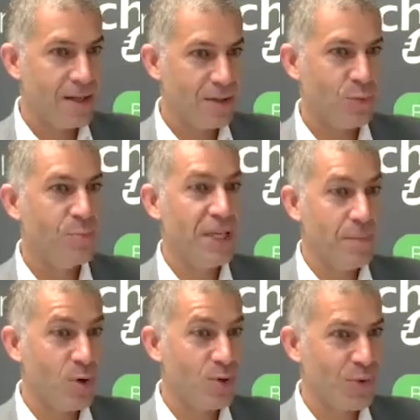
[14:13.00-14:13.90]
to be
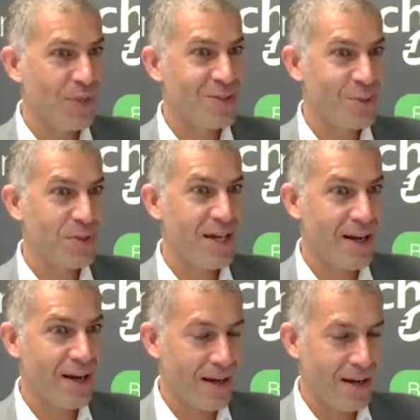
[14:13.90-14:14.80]
able to get the
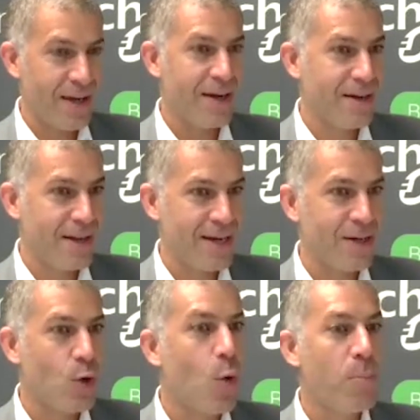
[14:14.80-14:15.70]
data
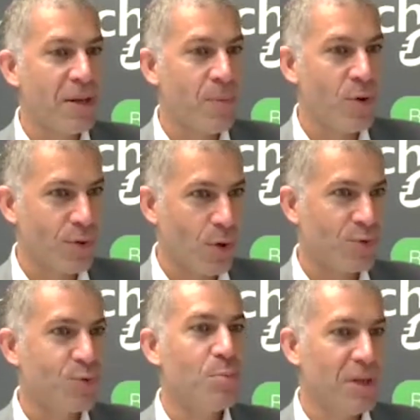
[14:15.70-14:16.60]
and complement or
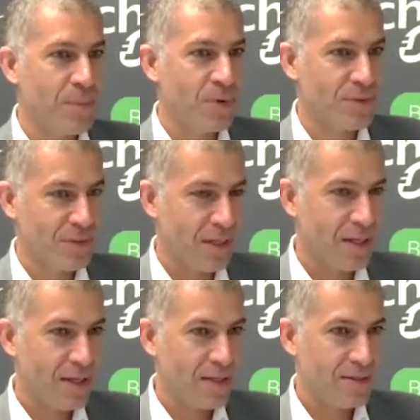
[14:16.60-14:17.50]
supplement
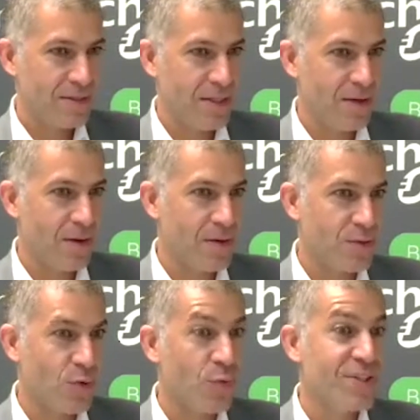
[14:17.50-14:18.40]

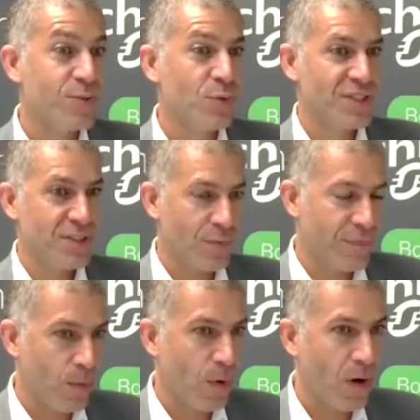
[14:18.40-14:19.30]
the resources of
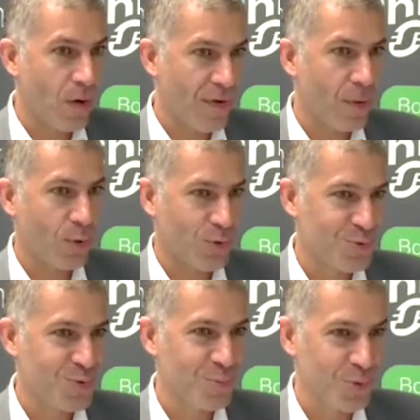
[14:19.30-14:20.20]
our
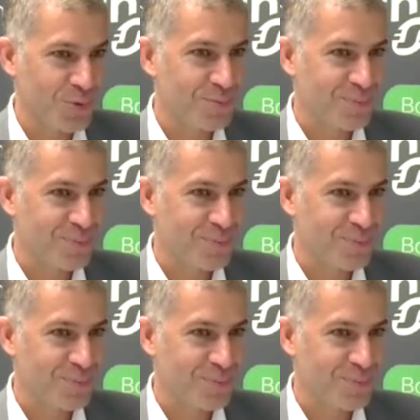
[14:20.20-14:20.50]
customers.